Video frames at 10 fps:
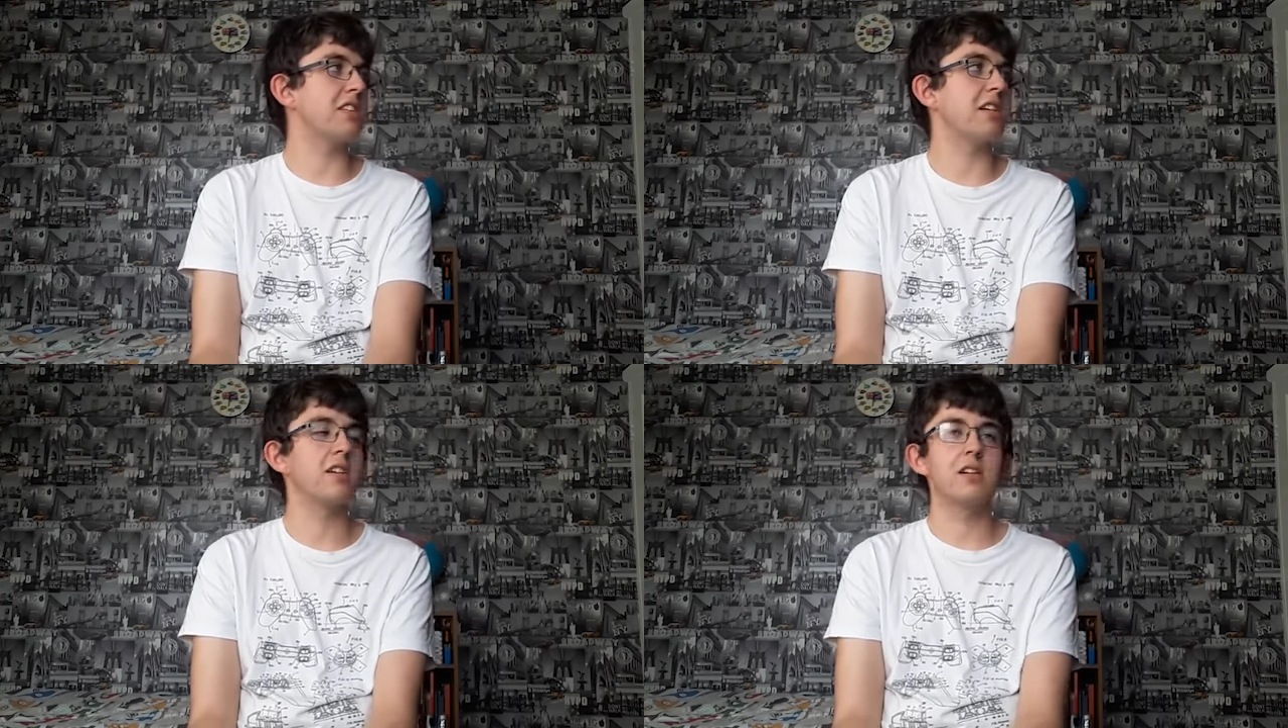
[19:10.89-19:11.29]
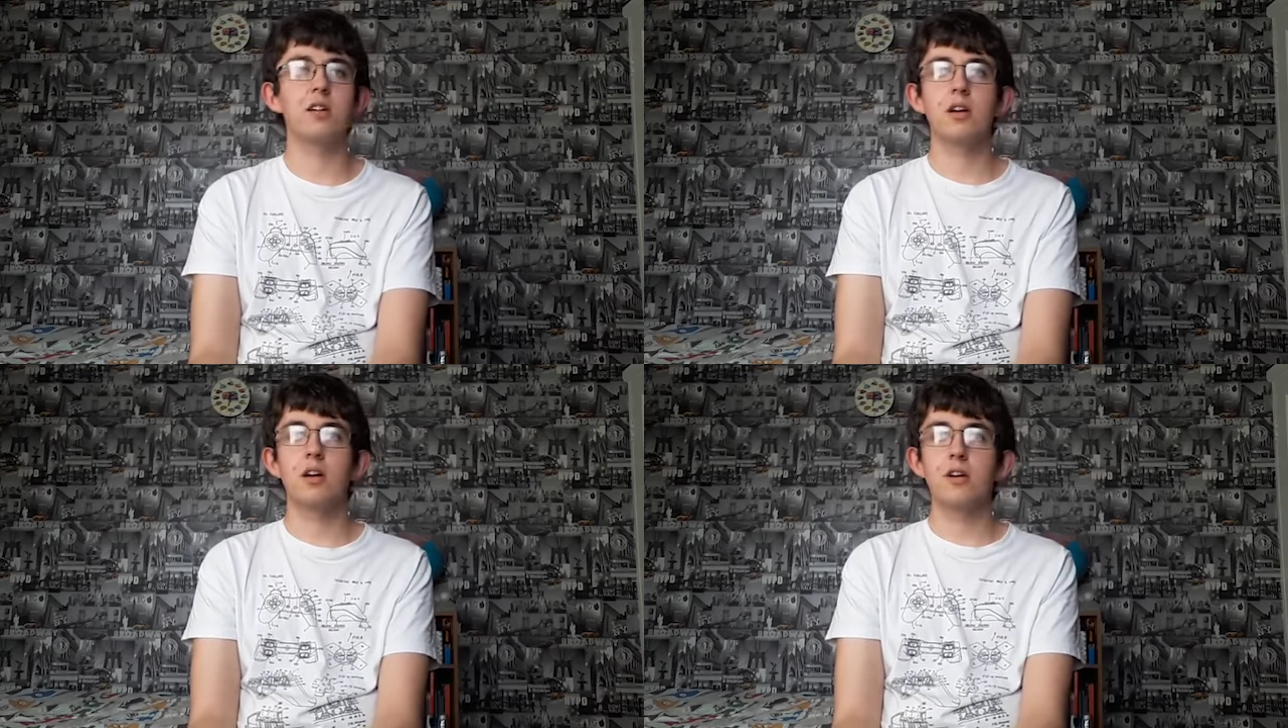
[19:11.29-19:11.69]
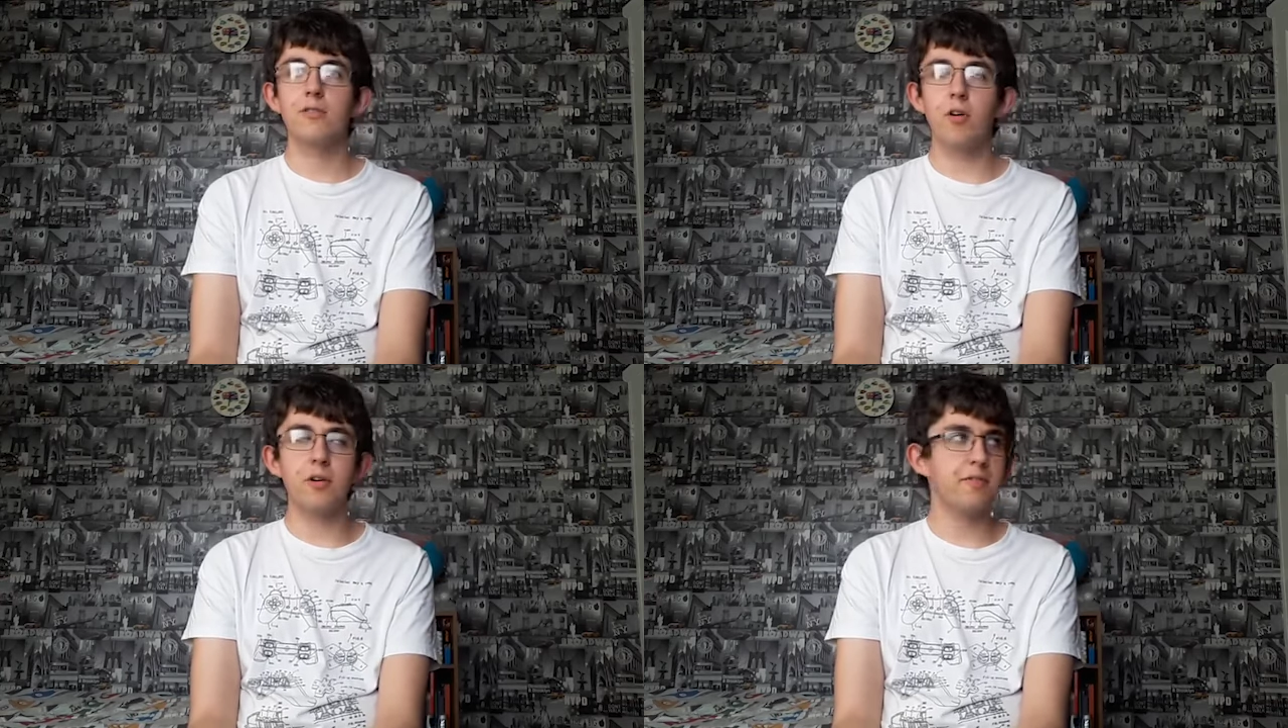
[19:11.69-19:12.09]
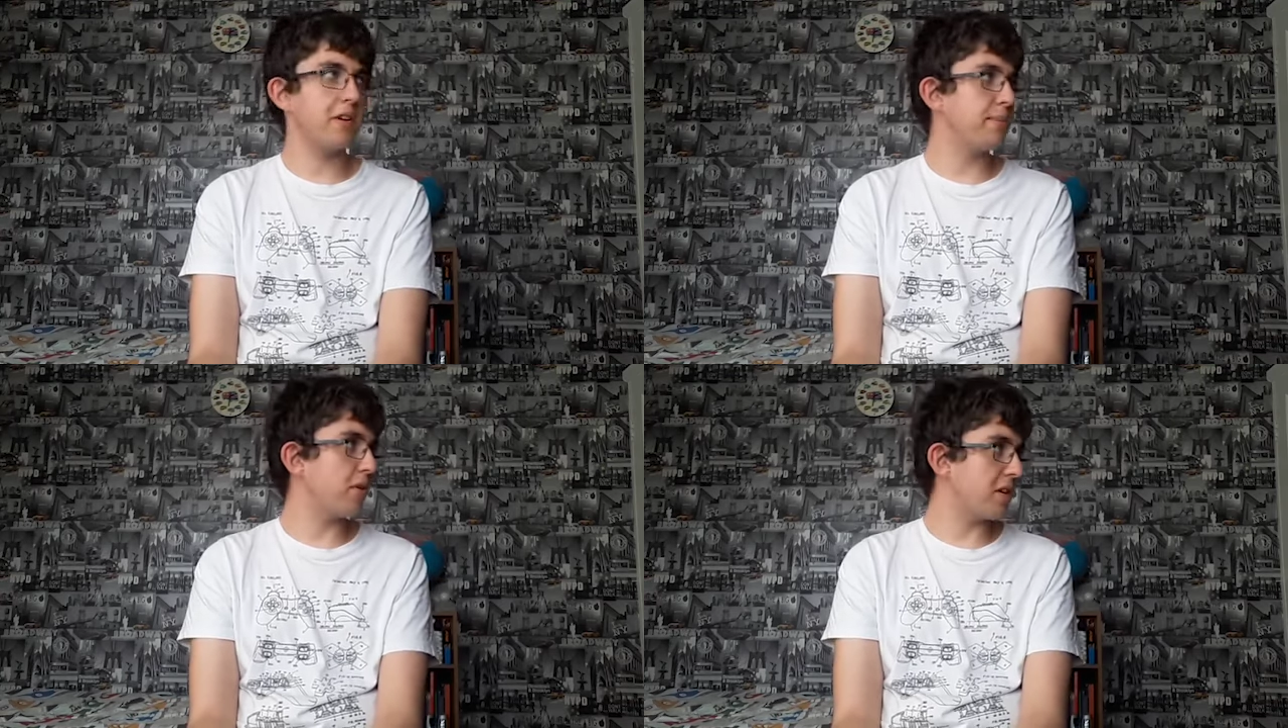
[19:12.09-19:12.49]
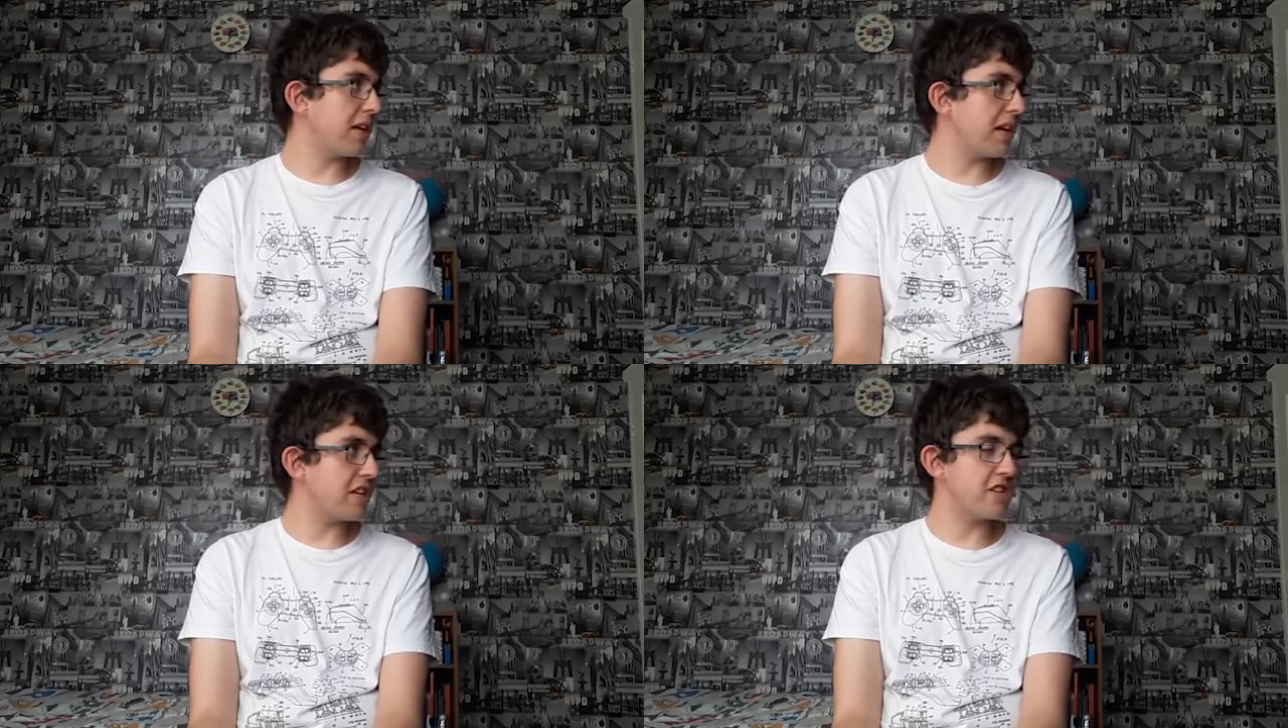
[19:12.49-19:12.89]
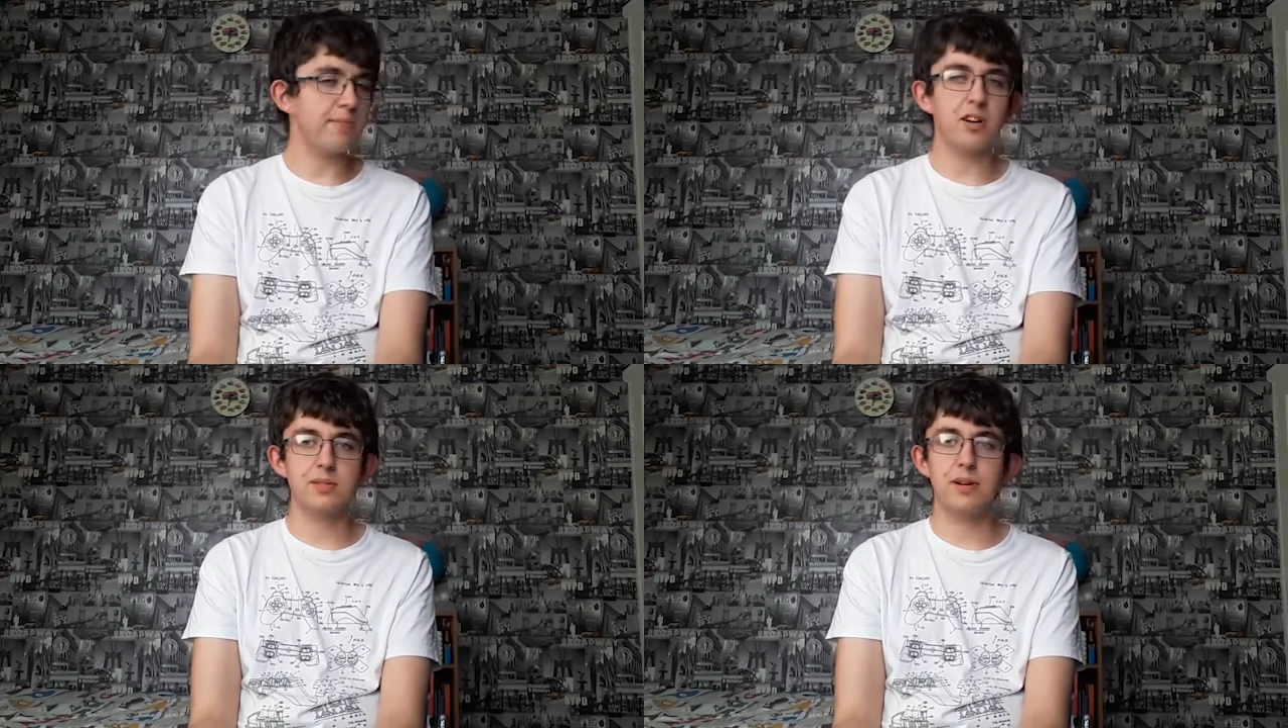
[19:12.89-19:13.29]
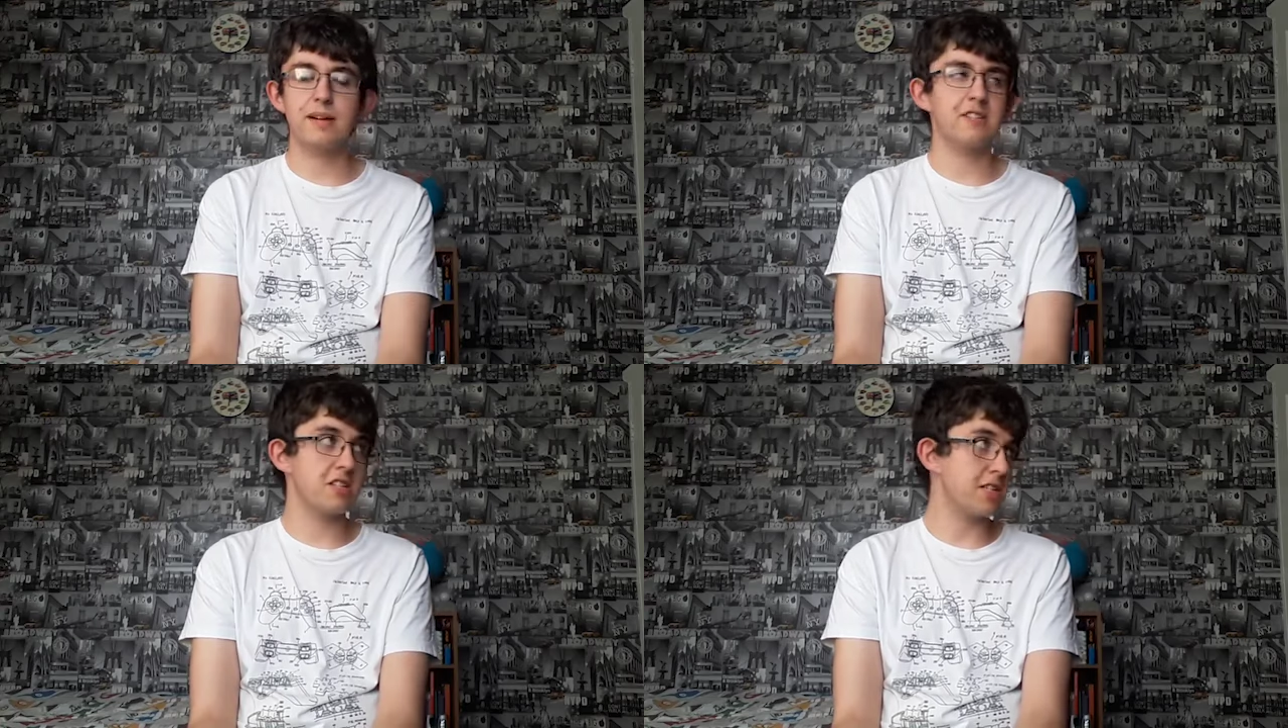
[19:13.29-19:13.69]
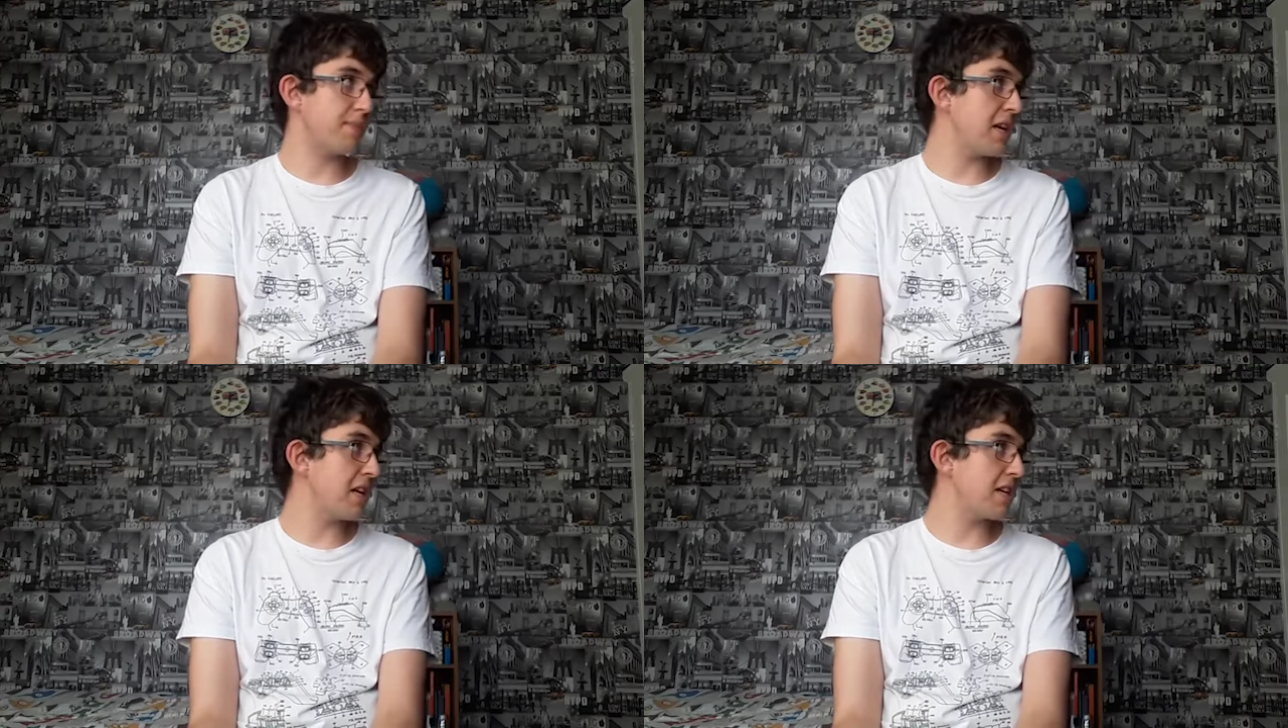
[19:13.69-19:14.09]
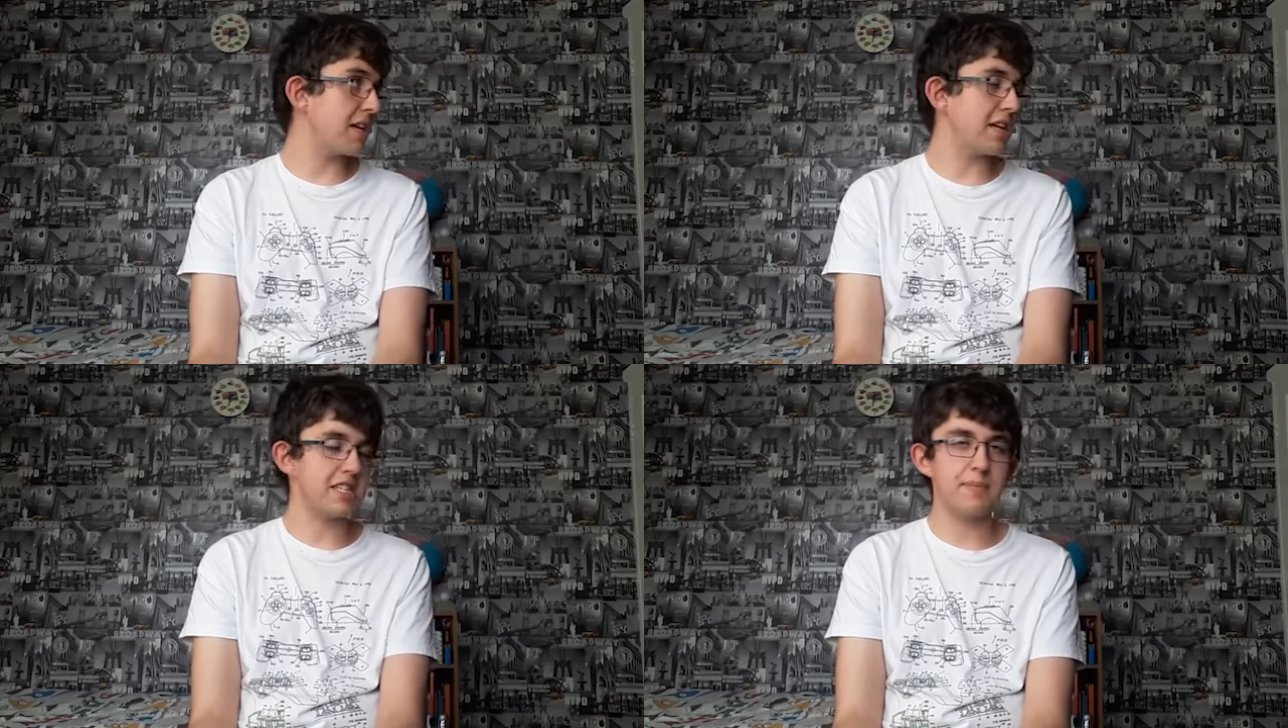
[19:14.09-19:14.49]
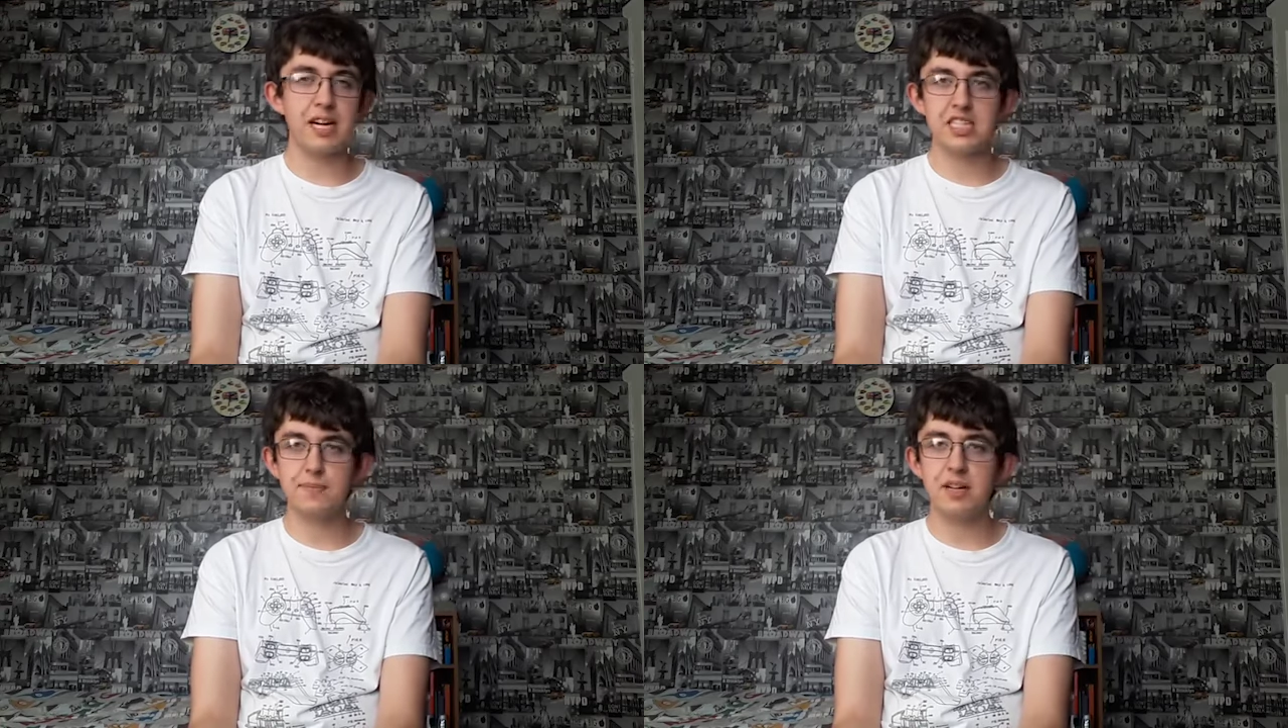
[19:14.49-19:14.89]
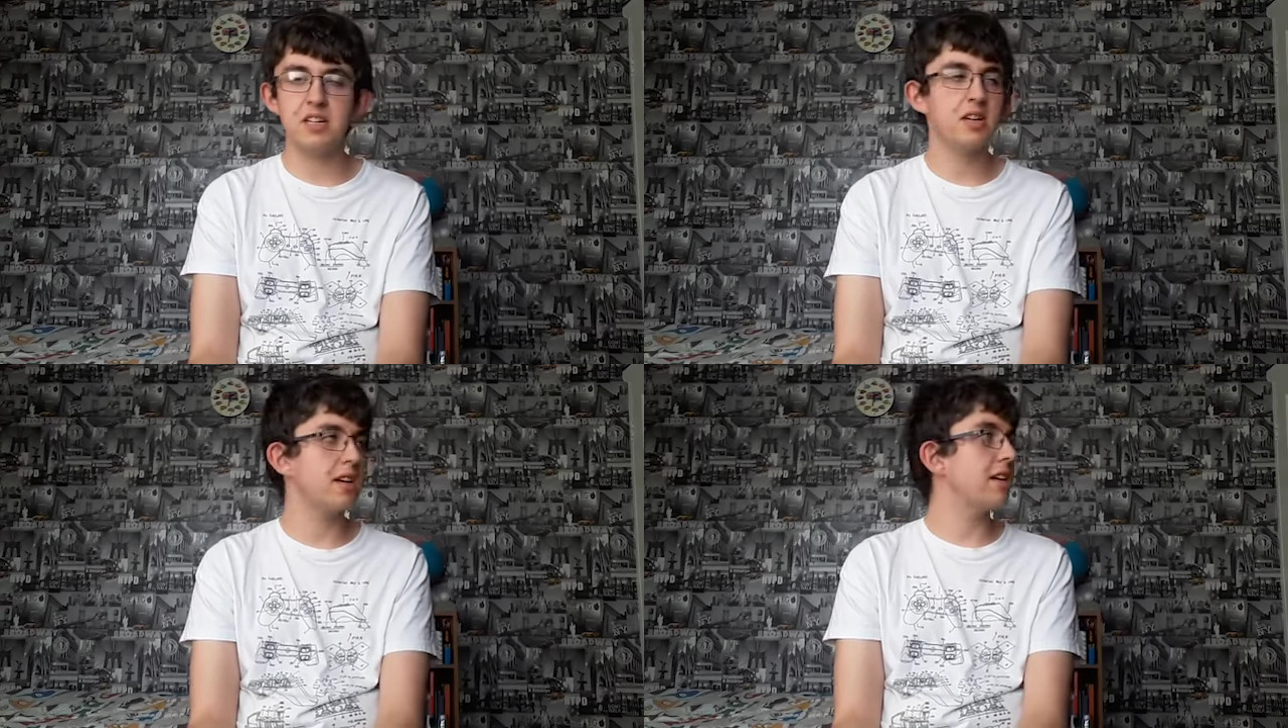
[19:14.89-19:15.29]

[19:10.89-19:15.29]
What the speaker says: So 43.82 miles per hour is the speed. It's the max speed.